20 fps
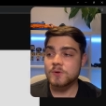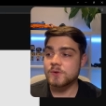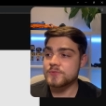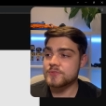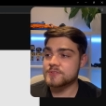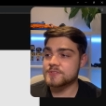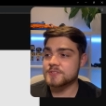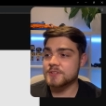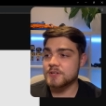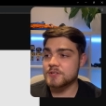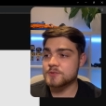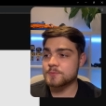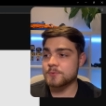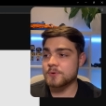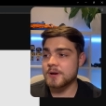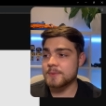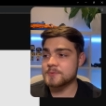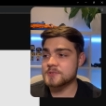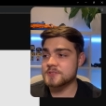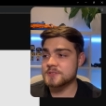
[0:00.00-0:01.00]
on the search
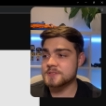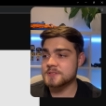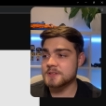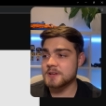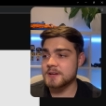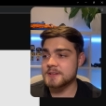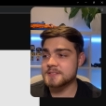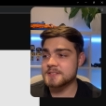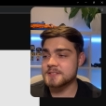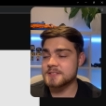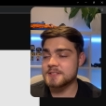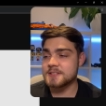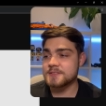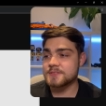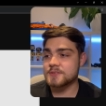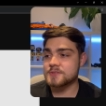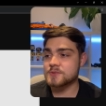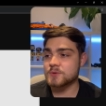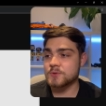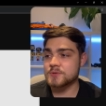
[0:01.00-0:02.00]
parameters. I didn't need
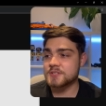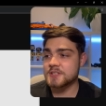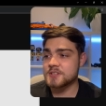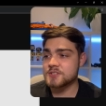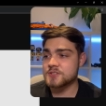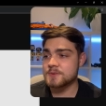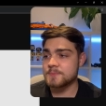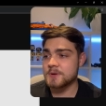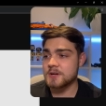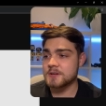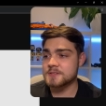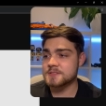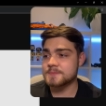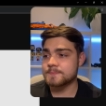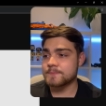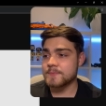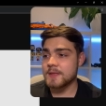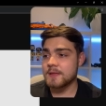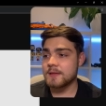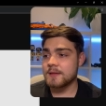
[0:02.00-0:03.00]
those quotation marks.
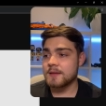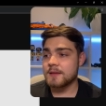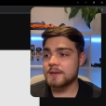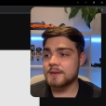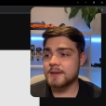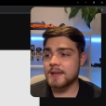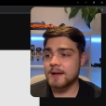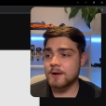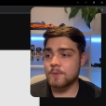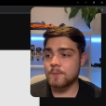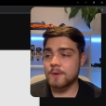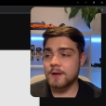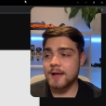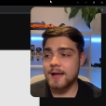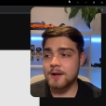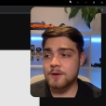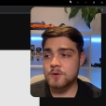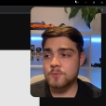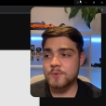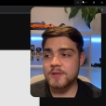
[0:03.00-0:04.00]
Now,
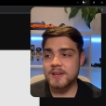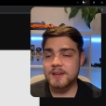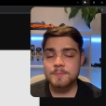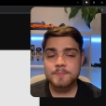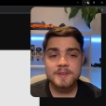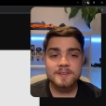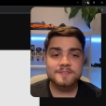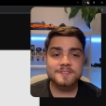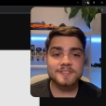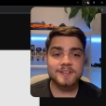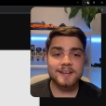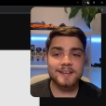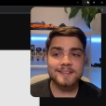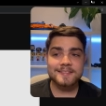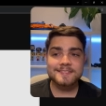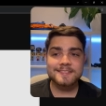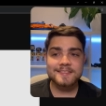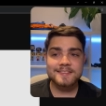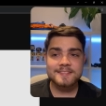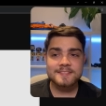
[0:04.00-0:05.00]
how can we add a bit of
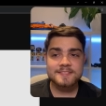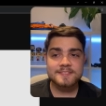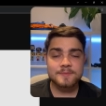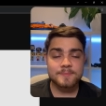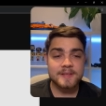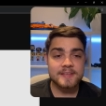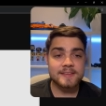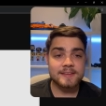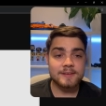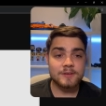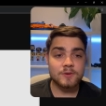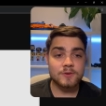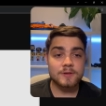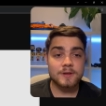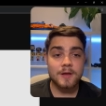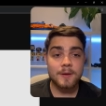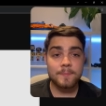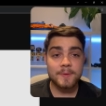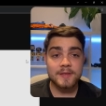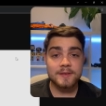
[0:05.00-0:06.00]
styling to this to make it look
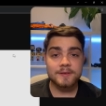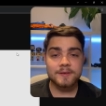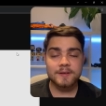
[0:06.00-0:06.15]
a bit